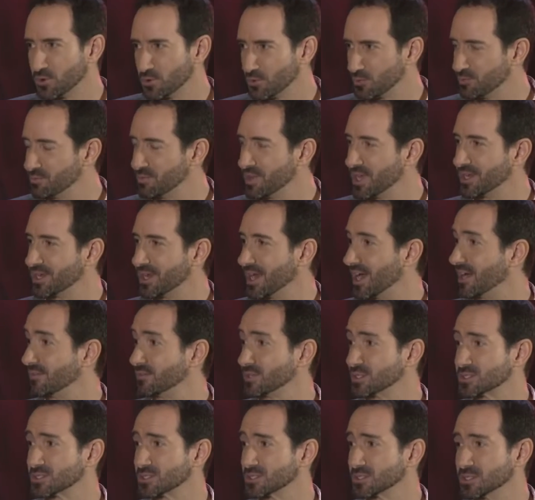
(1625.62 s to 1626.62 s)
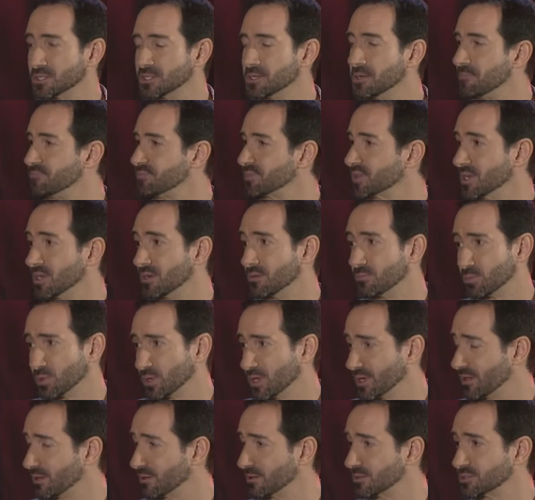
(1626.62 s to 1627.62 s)
have met obviously
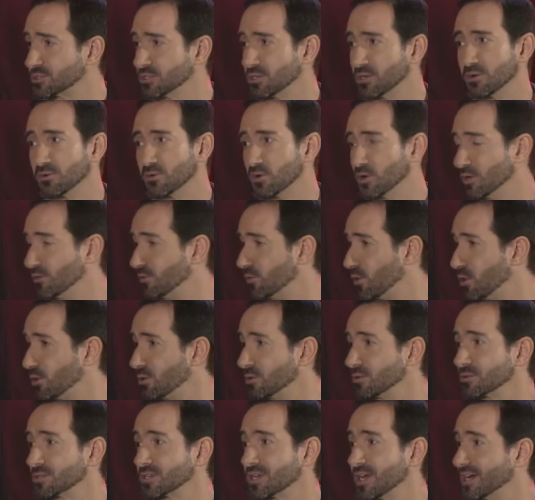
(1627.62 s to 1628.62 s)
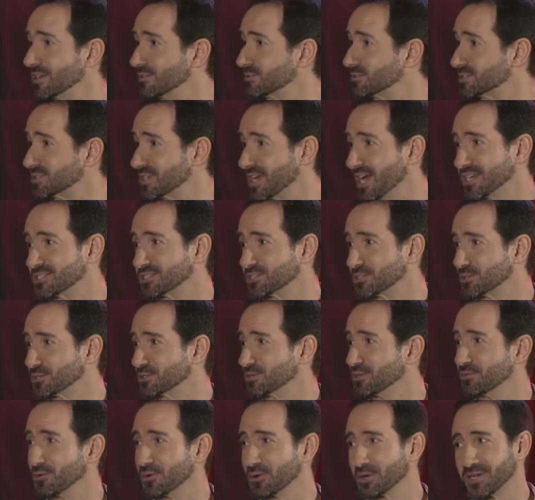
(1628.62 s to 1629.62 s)
players of, of all kind of stature,
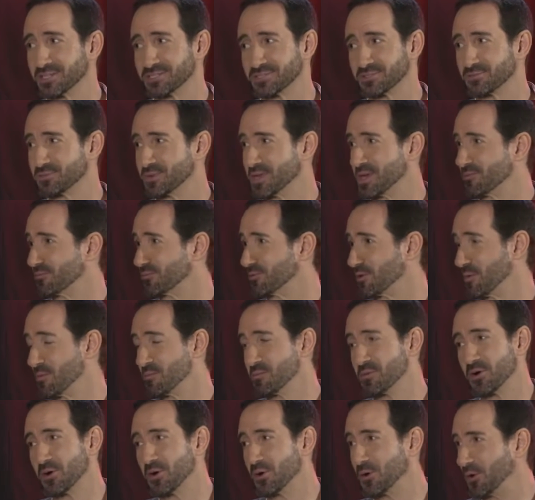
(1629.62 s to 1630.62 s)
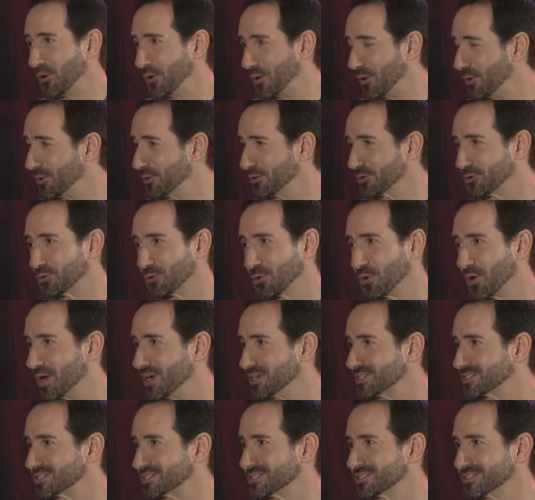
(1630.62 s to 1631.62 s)
of all kinds of fame from all
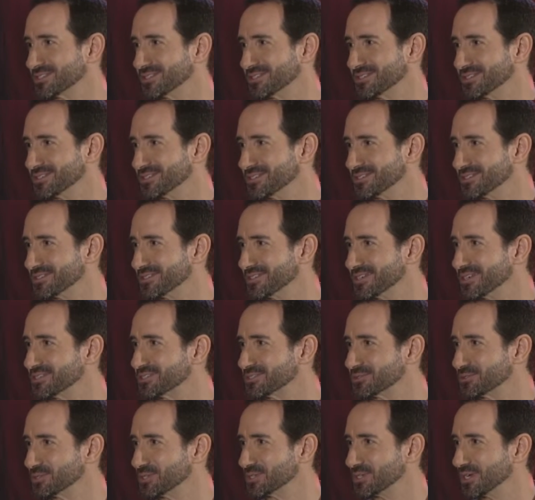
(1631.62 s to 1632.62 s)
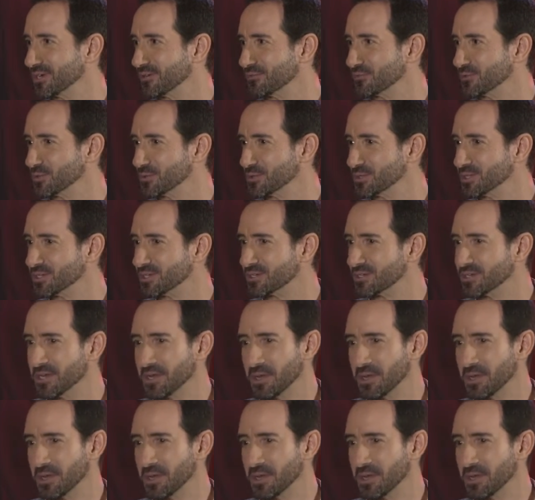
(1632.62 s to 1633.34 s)
across the, the history of the league.